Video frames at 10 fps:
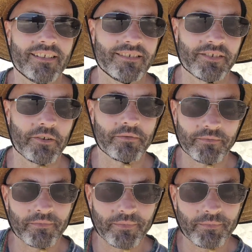so
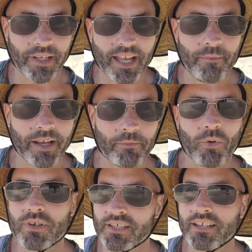becoming
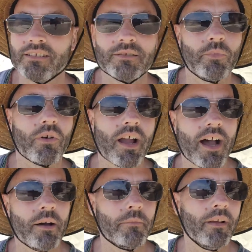more settled, more
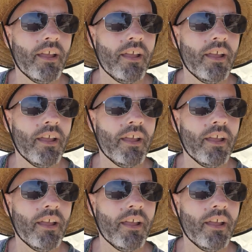calm.